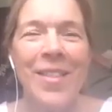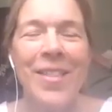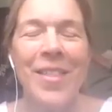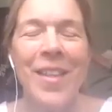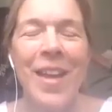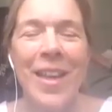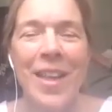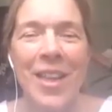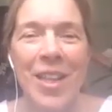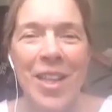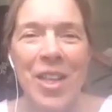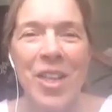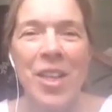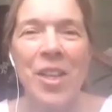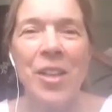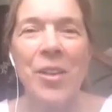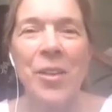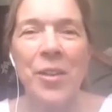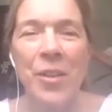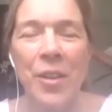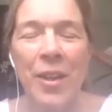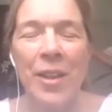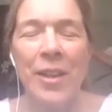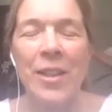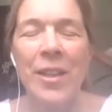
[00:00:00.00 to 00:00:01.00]
Thank
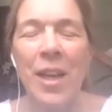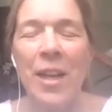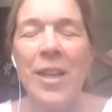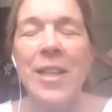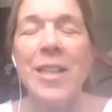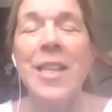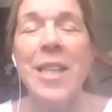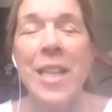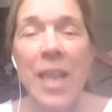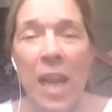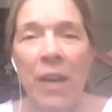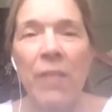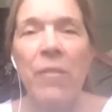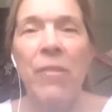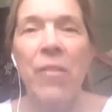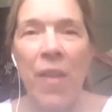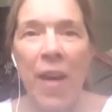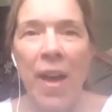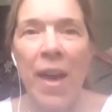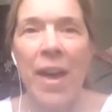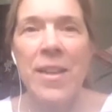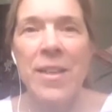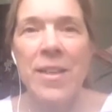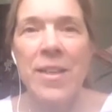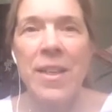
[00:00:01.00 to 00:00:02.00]
you. I'd love
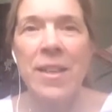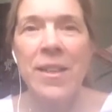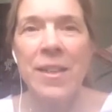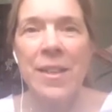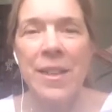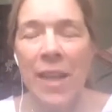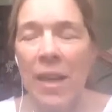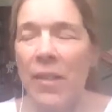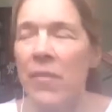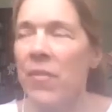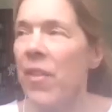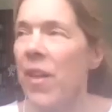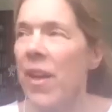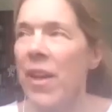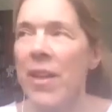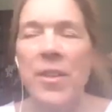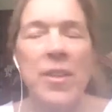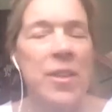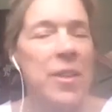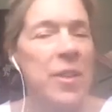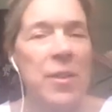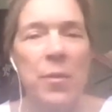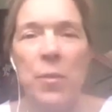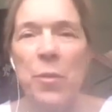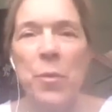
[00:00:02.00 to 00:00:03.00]
that. I'd love that.
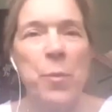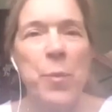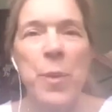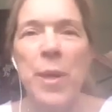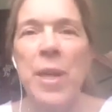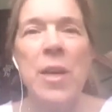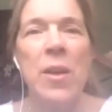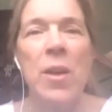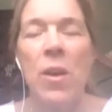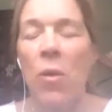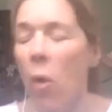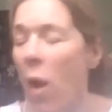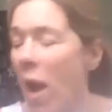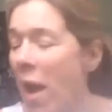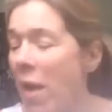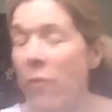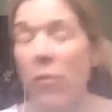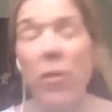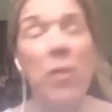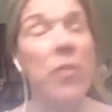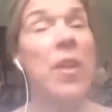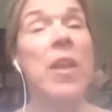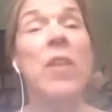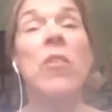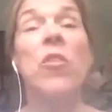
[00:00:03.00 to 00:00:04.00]
It would be,
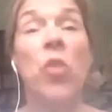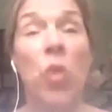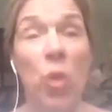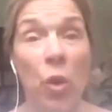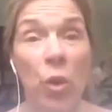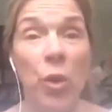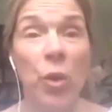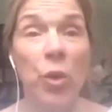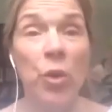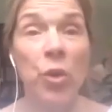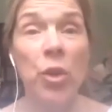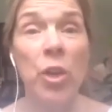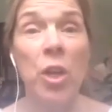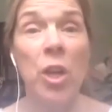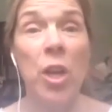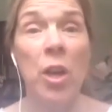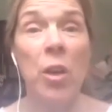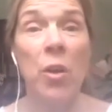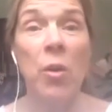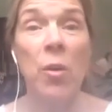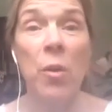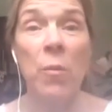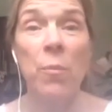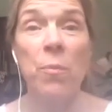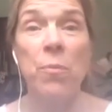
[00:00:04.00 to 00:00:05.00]
everything's good. You
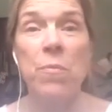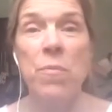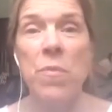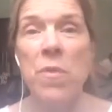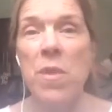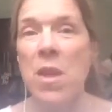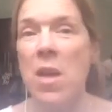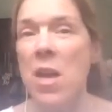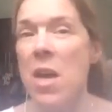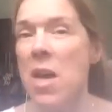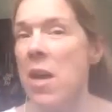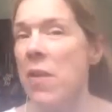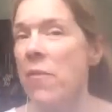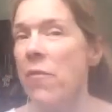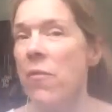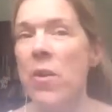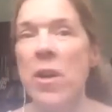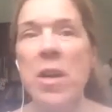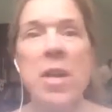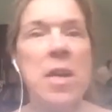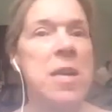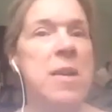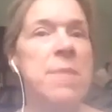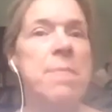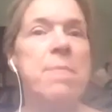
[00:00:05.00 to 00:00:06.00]
know,
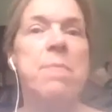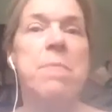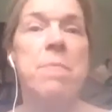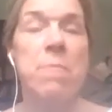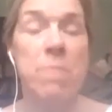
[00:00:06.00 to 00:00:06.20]
every